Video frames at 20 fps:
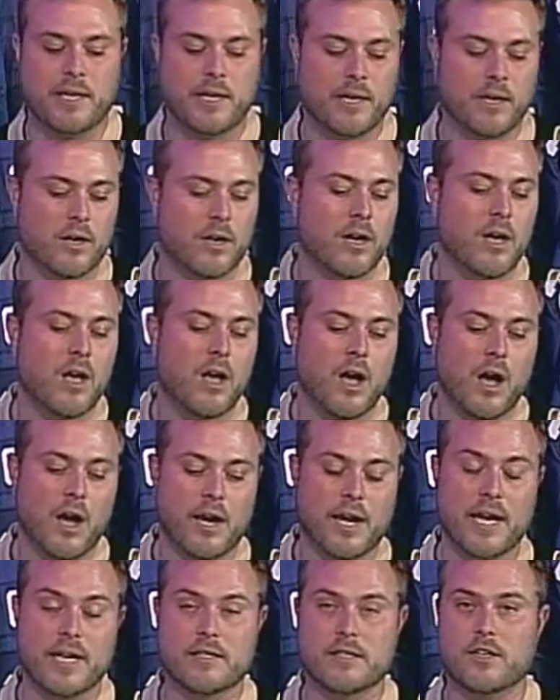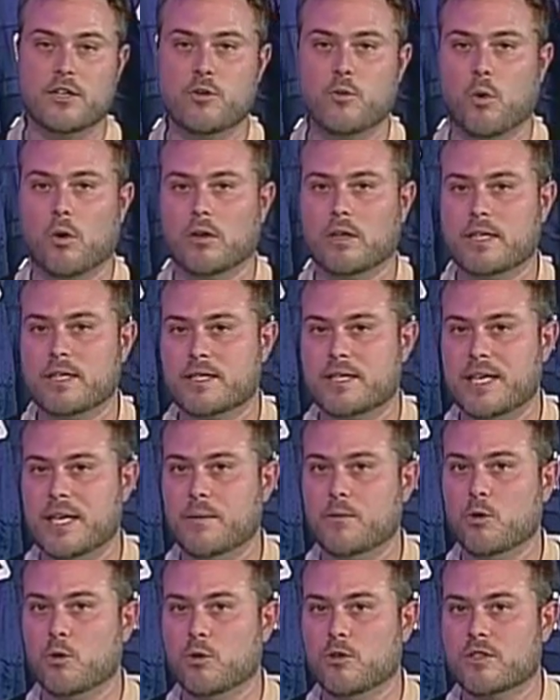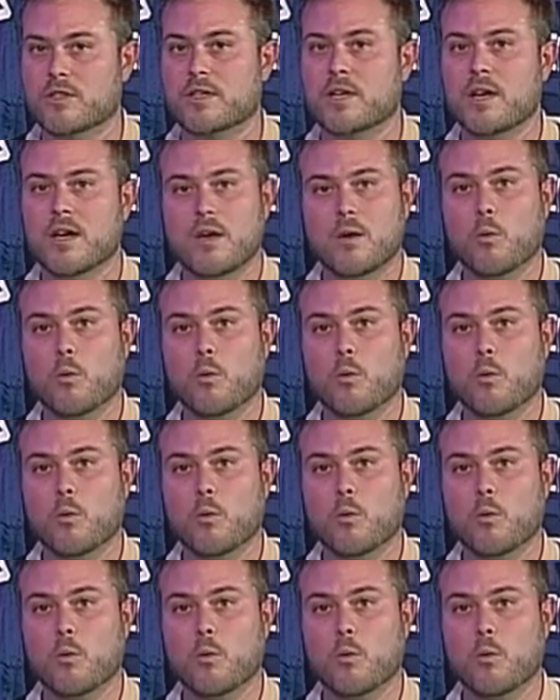here against the New Orleans team who's